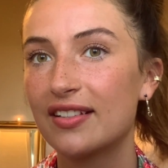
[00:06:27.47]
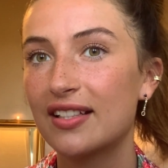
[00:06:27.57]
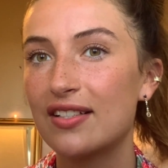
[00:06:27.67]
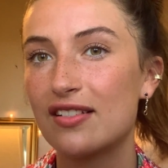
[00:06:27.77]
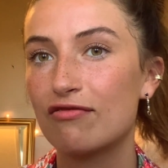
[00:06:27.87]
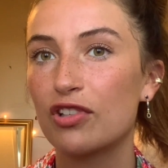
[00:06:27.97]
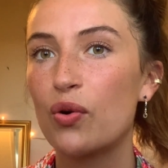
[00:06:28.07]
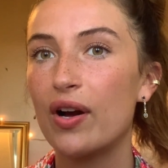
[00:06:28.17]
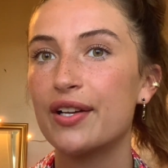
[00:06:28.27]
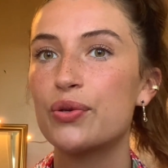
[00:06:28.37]
that doesn't
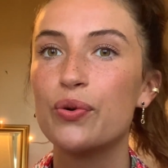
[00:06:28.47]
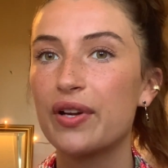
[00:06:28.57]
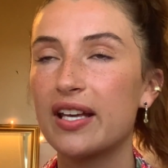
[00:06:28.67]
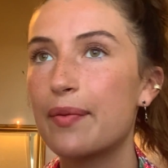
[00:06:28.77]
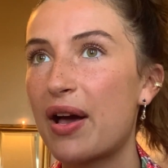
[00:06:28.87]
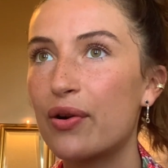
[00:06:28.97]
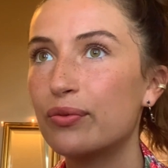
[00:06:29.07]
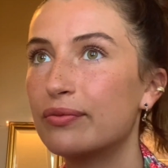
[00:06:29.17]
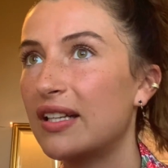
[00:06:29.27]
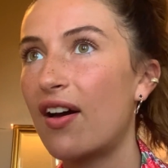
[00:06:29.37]
require talking
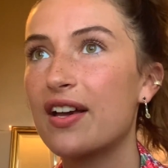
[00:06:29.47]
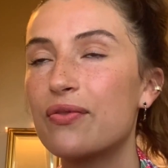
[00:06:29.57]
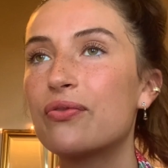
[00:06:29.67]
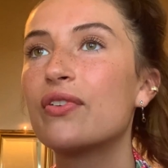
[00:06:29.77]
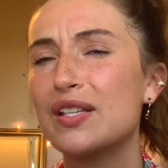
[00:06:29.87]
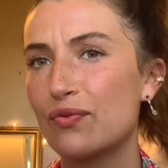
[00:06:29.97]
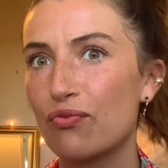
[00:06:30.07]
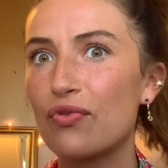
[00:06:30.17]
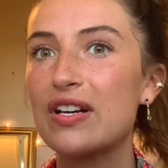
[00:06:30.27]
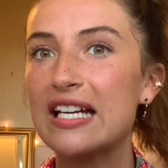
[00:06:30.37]
about life is
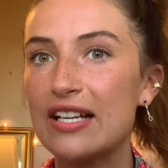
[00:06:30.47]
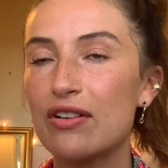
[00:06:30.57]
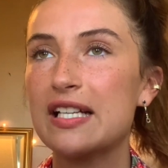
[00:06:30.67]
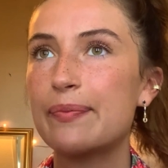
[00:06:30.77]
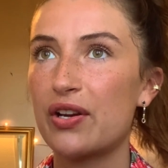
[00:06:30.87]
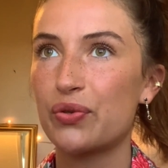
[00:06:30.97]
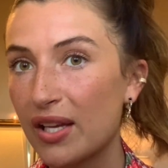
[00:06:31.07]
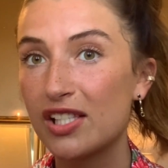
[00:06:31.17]
really, really special.